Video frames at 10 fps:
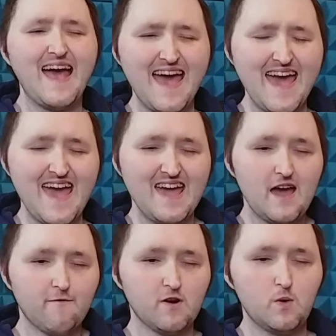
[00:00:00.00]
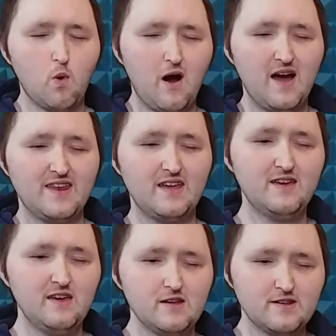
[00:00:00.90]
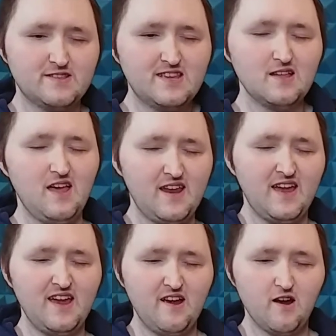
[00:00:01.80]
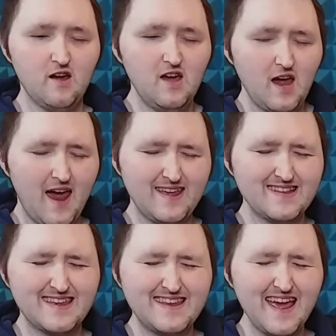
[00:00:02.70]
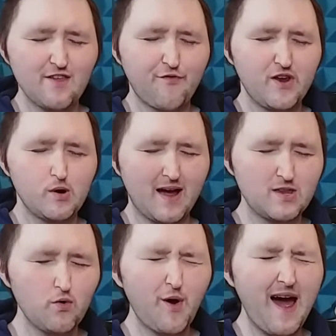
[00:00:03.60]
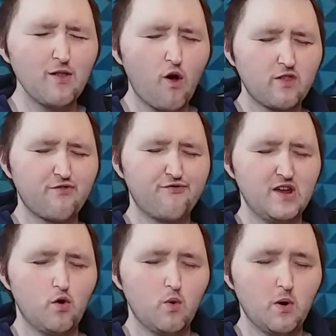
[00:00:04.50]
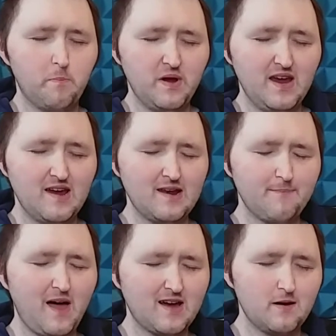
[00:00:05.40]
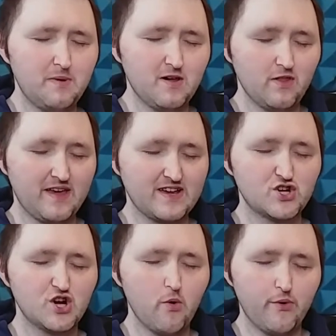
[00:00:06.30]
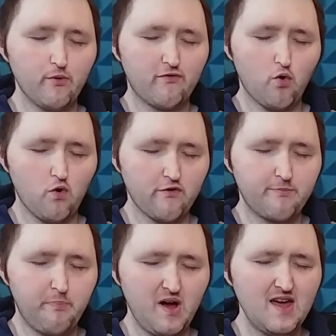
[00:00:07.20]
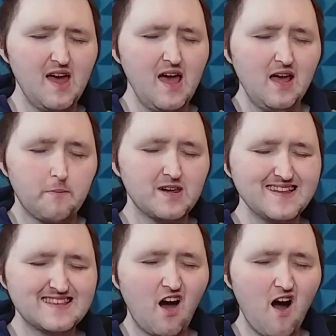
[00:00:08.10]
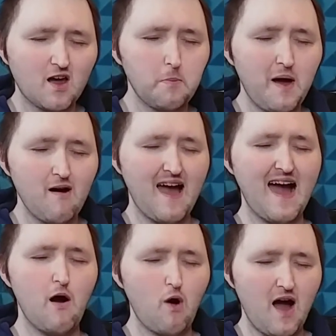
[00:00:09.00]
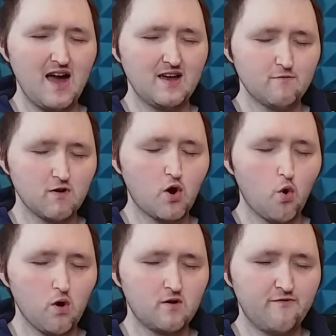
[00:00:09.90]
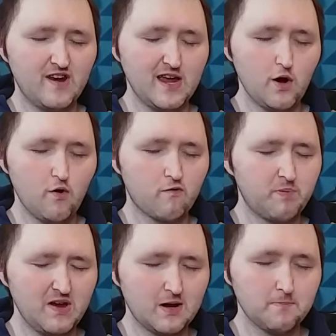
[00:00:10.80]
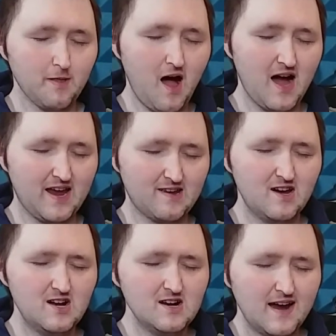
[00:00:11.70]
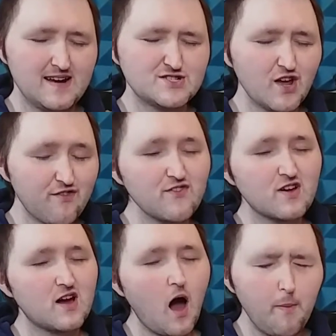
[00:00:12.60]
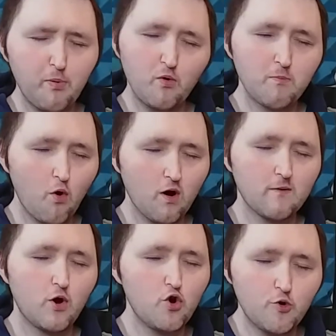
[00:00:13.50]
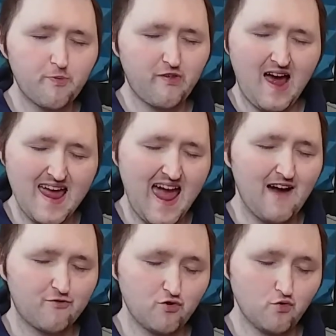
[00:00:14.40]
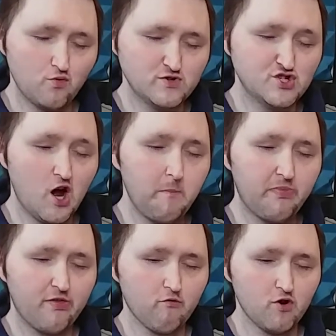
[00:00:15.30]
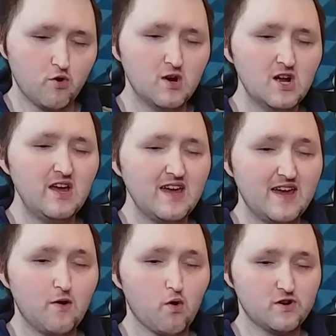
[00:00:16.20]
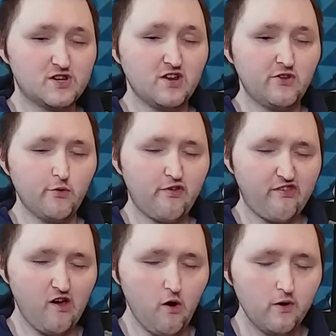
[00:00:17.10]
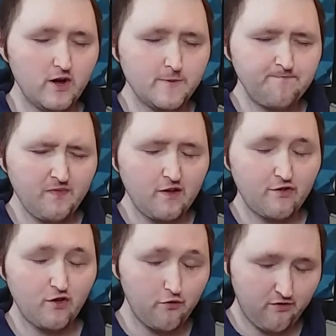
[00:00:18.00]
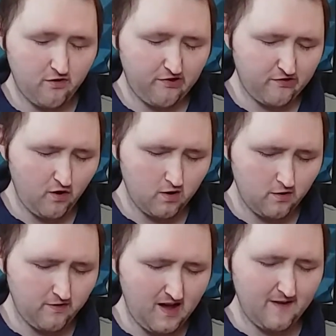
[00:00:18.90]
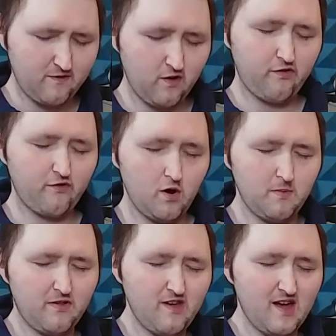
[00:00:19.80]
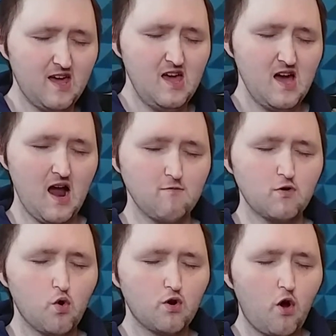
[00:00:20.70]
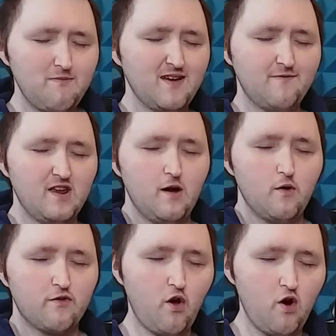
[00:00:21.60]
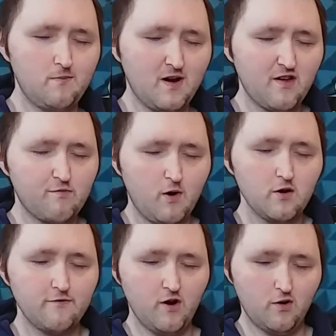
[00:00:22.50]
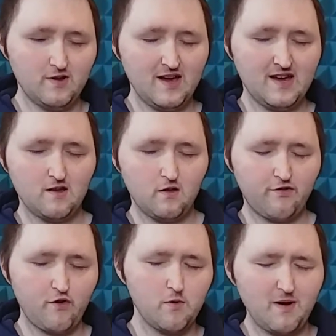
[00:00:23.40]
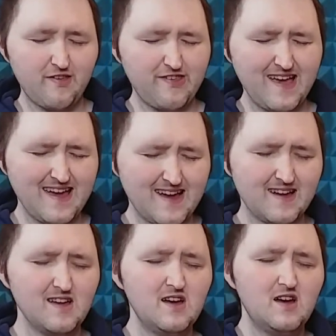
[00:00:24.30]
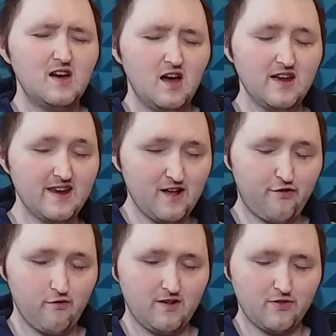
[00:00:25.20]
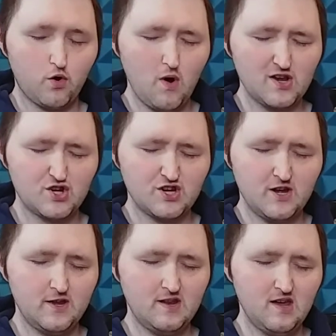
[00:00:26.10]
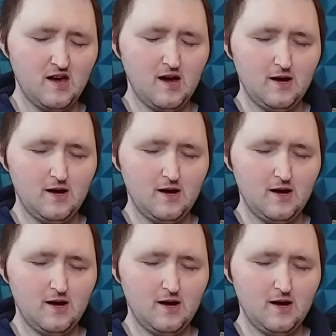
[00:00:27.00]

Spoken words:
Hey everyone, Dylan here, and in today's video, I don't know how long this video will be, and I'm not going to be able to show you, of course, but I'm going to talk about how I record videos being blind, and just a couple more hoops I have to jump through in order to do so. So for starters, I have to start by saying, I record all my videos on my smartphone, and I'll start by saying and answering the question,